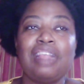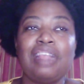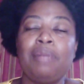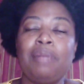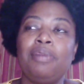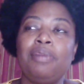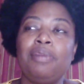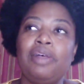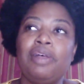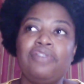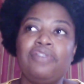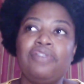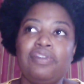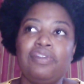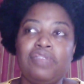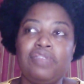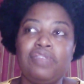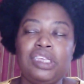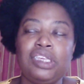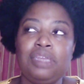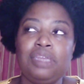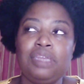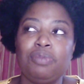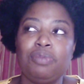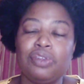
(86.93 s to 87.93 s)
I'm about
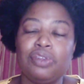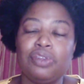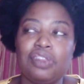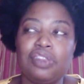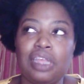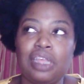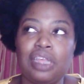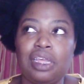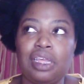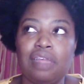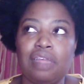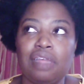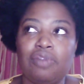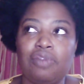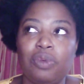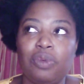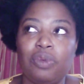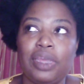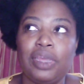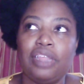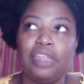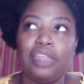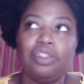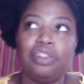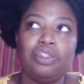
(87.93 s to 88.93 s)
15% of the
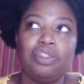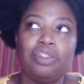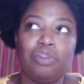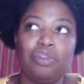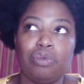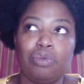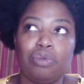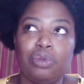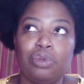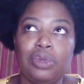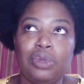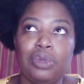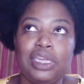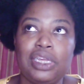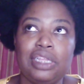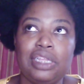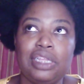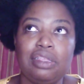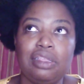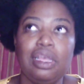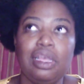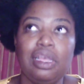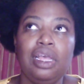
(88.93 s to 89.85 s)
way through it.